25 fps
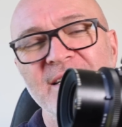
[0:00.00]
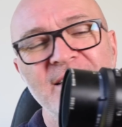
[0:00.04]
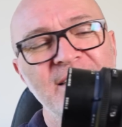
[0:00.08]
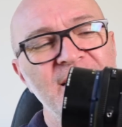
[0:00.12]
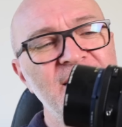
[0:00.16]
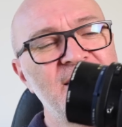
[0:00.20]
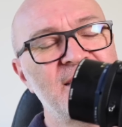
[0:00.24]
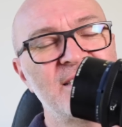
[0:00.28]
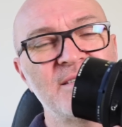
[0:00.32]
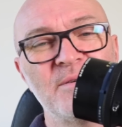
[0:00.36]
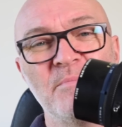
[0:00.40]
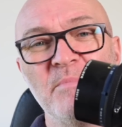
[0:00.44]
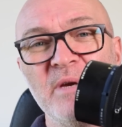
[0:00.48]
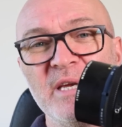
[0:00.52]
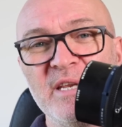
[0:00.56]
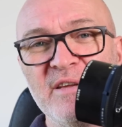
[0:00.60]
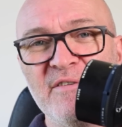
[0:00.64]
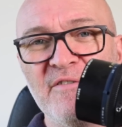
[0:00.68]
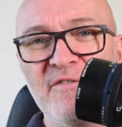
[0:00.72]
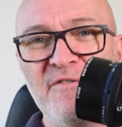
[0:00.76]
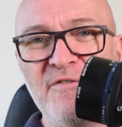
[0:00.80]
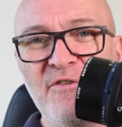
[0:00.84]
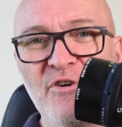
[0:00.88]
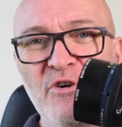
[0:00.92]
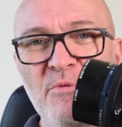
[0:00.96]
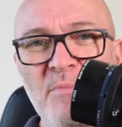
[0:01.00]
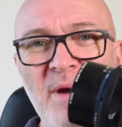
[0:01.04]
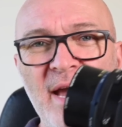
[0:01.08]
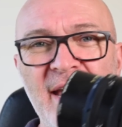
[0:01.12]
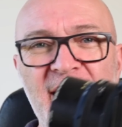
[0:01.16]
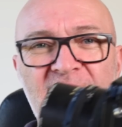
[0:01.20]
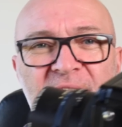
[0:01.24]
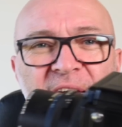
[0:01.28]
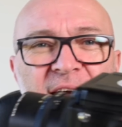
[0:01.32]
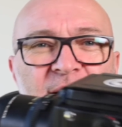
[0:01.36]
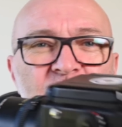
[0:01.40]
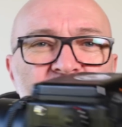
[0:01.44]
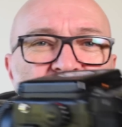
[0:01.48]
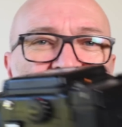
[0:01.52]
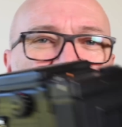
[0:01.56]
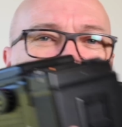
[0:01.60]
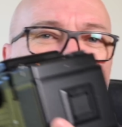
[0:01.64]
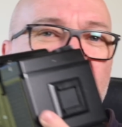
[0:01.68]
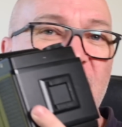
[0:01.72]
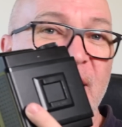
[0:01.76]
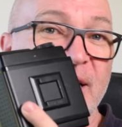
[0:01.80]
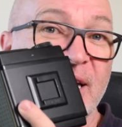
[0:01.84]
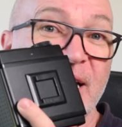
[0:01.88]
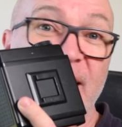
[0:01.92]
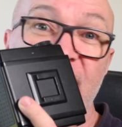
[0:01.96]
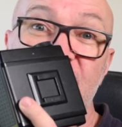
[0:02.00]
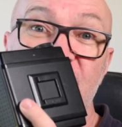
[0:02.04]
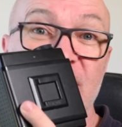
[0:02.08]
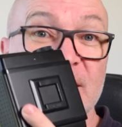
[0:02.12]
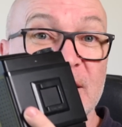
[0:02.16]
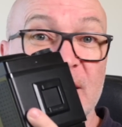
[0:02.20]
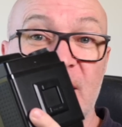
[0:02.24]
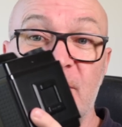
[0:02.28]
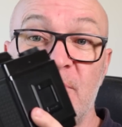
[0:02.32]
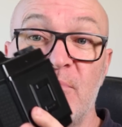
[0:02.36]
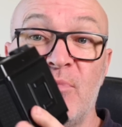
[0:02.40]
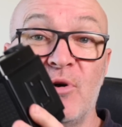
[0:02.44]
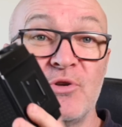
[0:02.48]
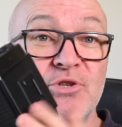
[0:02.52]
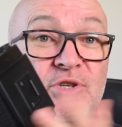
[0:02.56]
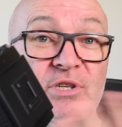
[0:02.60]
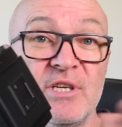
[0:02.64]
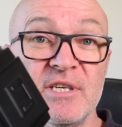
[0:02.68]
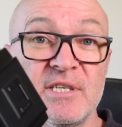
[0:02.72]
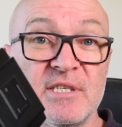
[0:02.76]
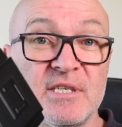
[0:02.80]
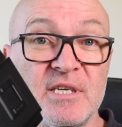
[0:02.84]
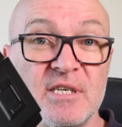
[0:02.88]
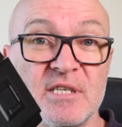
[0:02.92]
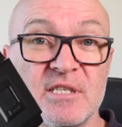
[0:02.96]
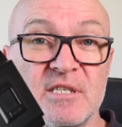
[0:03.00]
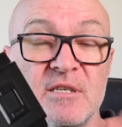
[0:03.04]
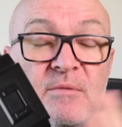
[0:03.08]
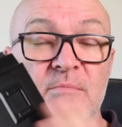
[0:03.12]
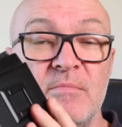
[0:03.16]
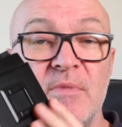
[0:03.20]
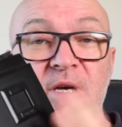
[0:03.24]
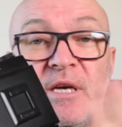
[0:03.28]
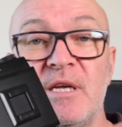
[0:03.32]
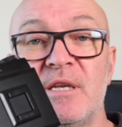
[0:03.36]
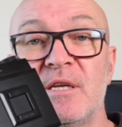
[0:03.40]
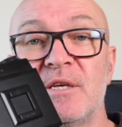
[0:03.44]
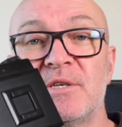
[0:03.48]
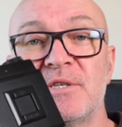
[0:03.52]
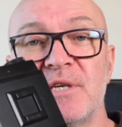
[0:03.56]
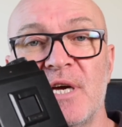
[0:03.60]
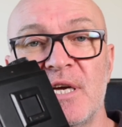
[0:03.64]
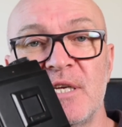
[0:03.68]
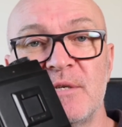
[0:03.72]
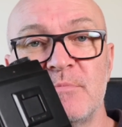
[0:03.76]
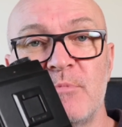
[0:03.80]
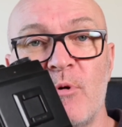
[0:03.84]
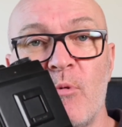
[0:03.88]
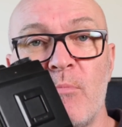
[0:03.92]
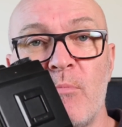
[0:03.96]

This is a medium format camera. Again, modular system, interchangeable